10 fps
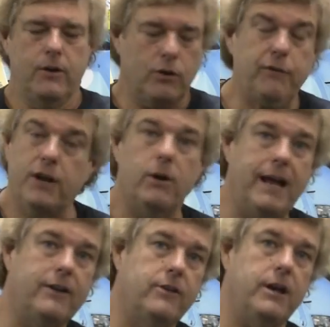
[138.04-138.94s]
So if you go
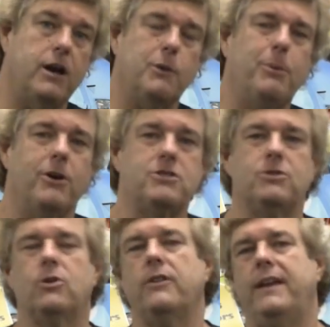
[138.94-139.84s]
down to the auto parts
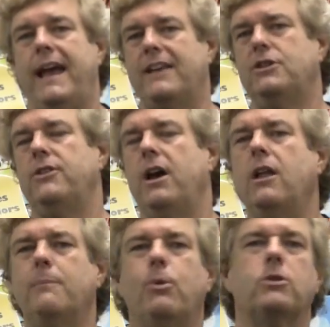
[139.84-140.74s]
store and they ask you the
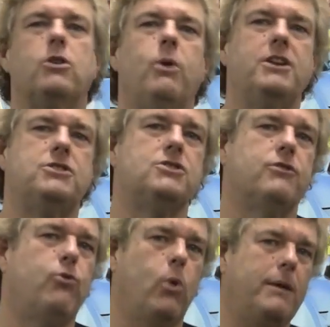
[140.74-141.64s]
all-important questions
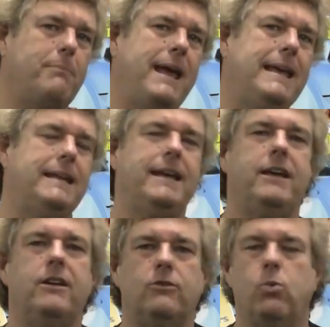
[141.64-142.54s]
of what make it
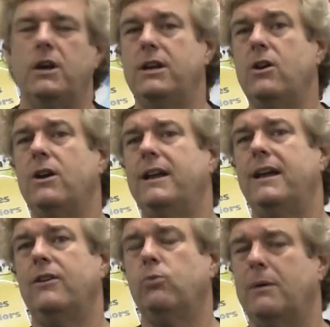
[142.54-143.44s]
is, what year it
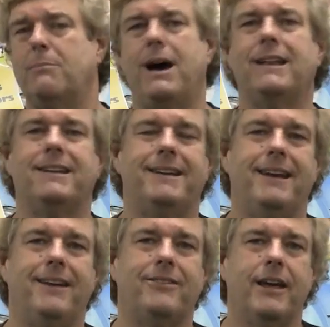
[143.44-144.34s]
is, what model it
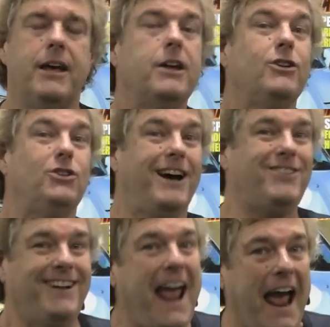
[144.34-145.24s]
is,
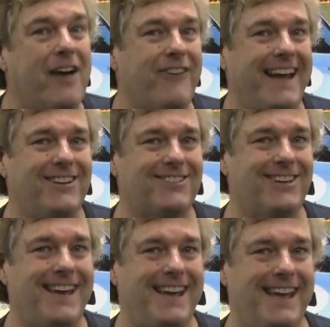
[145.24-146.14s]
does it have A
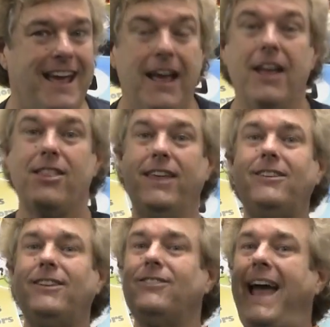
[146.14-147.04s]
C,
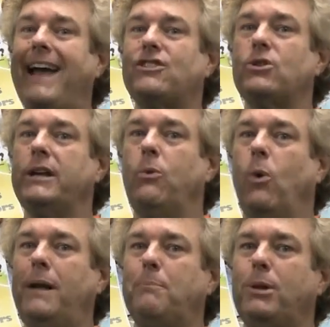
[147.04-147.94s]
this is actually
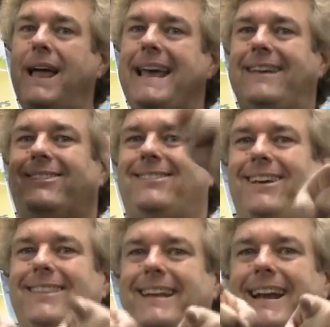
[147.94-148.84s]
one
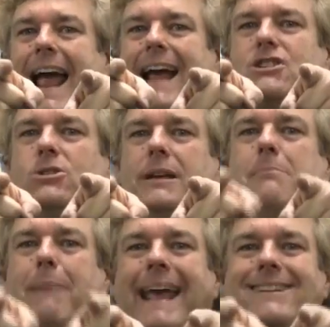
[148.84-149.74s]
place that it
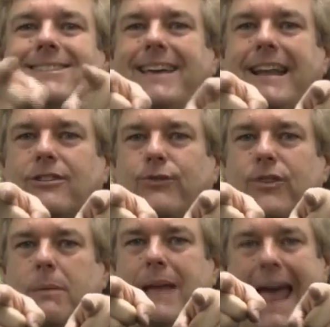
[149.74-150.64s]
actually makes sense
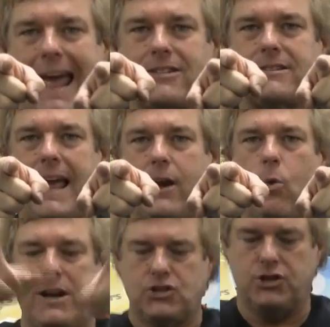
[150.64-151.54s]
for them to ask that
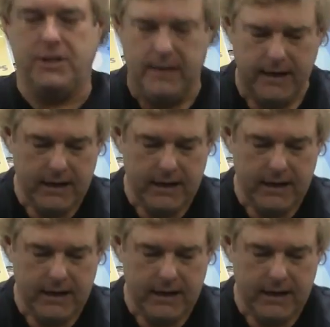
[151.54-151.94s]
question.